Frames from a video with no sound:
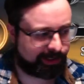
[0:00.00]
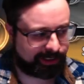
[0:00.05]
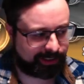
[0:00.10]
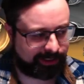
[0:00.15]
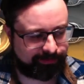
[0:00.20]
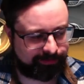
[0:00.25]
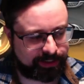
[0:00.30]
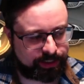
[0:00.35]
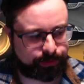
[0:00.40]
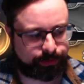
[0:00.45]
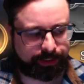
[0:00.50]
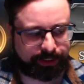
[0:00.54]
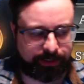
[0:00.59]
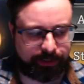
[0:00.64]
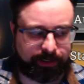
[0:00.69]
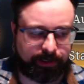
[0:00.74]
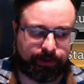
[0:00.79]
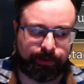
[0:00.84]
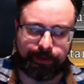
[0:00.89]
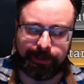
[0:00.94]
to give this one a
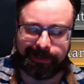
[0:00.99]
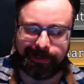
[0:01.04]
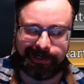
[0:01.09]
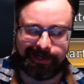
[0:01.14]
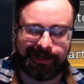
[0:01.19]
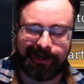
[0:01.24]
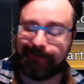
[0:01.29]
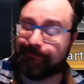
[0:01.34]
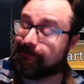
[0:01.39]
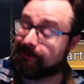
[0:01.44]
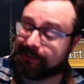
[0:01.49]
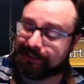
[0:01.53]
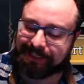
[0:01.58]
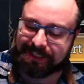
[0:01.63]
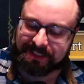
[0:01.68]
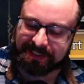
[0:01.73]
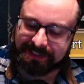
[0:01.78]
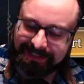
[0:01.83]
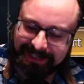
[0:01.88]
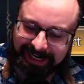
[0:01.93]
go. I feel like
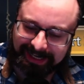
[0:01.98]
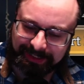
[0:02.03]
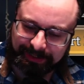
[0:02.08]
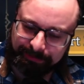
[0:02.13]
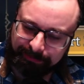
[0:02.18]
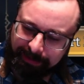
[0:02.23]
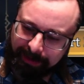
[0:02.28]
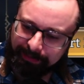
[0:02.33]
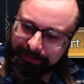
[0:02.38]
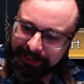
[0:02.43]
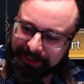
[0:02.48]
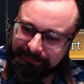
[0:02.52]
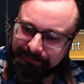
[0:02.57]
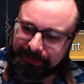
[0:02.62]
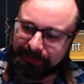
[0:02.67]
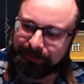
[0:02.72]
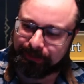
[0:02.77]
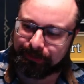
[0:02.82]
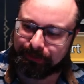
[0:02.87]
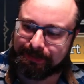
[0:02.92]
these attacks are probably going to be
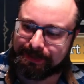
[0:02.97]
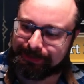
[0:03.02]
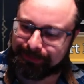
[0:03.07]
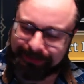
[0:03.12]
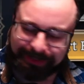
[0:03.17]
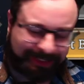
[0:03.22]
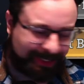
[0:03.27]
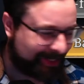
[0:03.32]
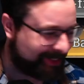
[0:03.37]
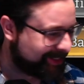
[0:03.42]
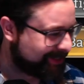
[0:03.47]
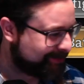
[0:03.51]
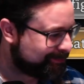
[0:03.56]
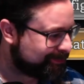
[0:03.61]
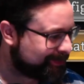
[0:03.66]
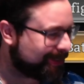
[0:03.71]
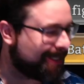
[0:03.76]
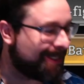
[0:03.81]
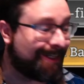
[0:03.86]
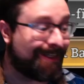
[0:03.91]
a little bit redundant,
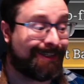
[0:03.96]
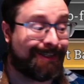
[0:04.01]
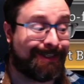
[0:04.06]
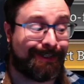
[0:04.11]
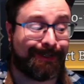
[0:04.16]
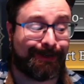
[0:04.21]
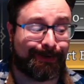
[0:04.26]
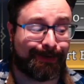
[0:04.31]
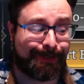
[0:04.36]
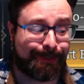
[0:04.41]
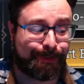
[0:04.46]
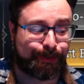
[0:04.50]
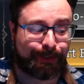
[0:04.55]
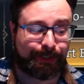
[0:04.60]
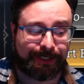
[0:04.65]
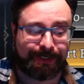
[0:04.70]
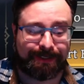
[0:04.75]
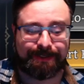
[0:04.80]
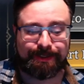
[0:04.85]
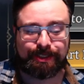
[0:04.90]
but, you know, it is what
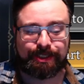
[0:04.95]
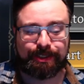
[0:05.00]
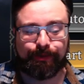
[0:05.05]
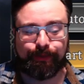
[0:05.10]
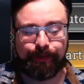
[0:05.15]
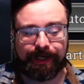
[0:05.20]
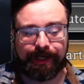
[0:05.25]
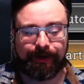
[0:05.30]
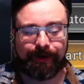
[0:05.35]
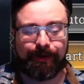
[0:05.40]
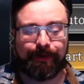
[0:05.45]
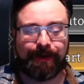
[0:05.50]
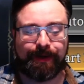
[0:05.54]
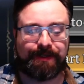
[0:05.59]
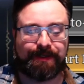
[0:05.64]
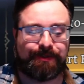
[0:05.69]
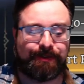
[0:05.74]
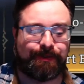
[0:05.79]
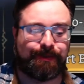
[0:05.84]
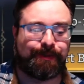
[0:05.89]
it is. So we are
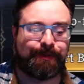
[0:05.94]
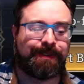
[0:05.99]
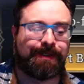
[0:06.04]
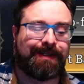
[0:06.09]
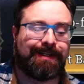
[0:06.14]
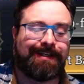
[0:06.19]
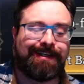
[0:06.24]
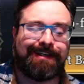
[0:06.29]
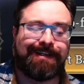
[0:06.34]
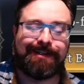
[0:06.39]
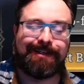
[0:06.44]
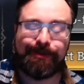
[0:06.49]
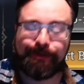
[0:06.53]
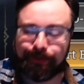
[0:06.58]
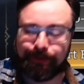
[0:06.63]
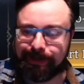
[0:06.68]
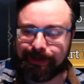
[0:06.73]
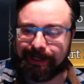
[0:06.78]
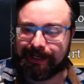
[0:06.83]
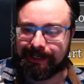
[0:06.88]
going to
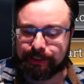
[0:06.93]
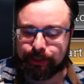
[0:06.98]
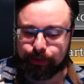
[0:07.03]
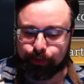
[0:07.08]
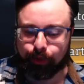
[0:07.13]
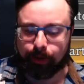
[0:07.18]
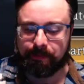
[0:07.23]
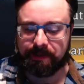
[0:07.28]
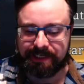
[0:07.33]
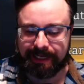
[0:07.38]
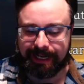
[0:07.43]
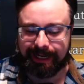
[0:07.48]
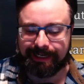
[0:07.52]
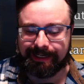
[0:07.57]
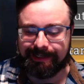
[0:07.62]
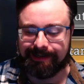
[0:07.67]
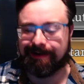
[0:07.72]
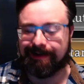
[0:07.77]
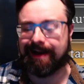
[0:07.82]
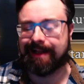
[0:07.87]
do a swarm attack
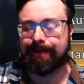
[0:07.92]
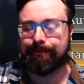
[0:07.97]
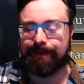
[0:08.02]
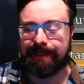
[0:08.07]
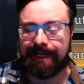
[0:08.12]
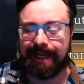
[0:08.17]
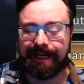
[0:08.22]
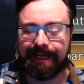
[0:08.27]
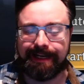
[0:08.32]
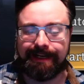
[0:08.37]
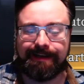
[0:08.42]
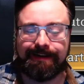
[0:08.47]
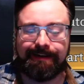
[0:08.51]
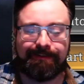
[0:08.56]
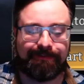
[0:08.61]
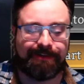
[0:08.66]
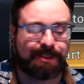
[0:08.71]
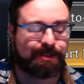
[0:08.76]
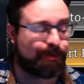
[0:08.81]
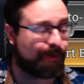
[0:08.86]
here. At the beginning
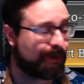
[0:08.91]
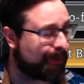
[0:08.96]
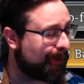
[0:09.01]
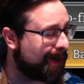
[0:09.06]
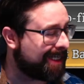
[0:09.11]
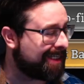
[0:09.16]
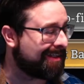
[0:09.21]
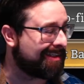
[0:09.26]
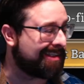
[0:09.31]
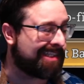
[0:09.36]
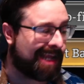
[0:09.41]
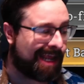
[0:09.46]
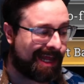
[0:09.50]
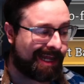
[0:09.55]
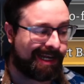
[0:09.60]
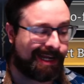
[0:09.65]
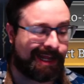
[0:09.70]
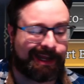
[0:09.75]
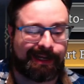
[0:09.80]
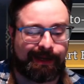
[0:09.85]
of this, we're going to wait till
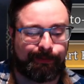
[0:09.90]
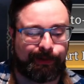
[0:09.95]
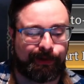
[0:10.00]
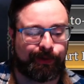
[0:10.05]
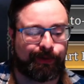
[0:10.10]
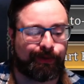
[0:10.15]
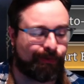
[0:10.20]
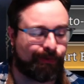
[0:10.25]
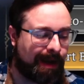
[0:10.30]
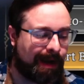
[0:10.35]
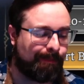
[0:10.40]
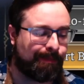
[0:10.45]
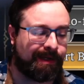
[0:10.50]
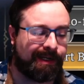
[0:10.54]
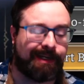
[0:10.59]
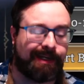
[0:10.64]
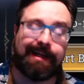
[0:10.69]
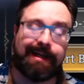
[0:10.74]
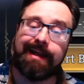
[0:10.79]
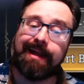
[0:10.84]
10. I am going to drop
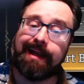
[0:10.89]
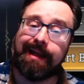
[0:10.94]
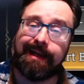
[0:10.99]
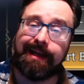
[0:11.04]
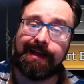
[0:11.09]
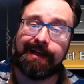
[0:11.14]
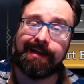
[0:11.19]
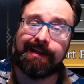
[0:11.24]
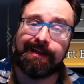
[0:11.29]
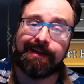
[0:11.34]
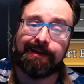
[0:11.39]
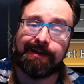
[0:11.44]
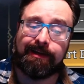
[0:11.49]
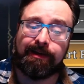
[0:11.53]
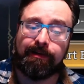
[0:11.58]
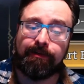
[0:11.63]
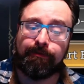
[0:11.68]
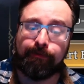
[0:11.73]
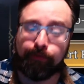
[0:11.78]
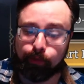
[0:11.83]
in a
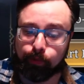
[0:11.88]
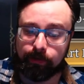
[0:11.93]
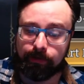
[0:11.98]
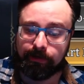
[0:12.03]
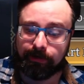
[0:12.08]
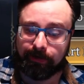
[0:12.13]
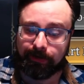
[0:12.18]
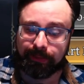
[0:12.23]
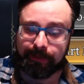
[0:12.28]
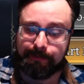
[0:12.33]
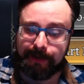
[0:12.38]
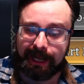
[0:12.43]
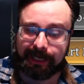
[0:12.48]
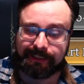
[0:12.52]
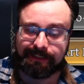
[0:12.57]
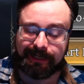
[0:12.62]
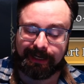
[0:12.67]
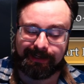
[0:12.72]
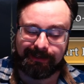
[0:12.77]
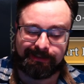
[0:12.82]
Fool on the back
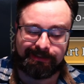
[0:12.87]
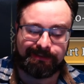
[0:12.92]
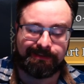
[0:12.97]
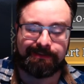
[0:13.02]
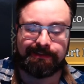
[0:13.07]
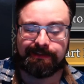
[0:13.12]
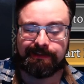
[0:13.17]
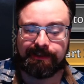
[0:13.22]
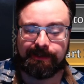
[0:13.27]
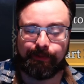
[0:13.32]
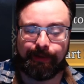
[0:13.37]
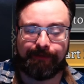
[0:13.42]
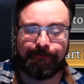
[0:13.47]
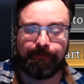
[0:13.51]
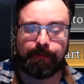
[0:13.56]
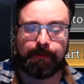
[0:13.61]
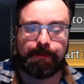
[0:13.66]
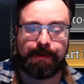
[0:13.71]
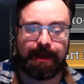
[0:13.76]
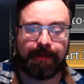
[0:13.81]
tile and wait
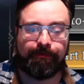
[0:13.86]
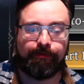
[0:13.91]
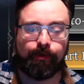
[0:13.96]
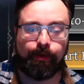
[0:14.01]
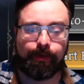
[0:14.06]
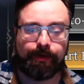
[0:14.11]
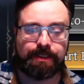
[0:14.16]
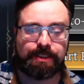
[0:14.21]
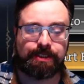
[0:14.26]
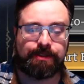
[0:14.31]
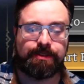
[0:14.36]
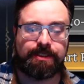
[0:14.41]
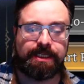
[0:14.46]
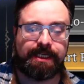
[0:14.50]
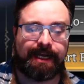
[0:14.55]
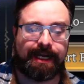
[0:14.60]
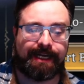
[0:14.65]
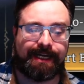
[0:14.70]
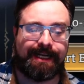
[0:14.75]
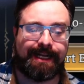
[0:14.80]
for him to path forward. As soon as he
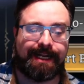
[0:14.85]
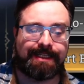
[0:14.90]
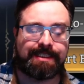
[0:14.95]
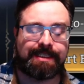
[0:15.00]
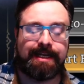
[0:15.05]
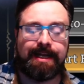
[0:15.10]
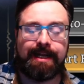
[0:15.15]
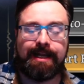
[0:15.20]
kind of gets,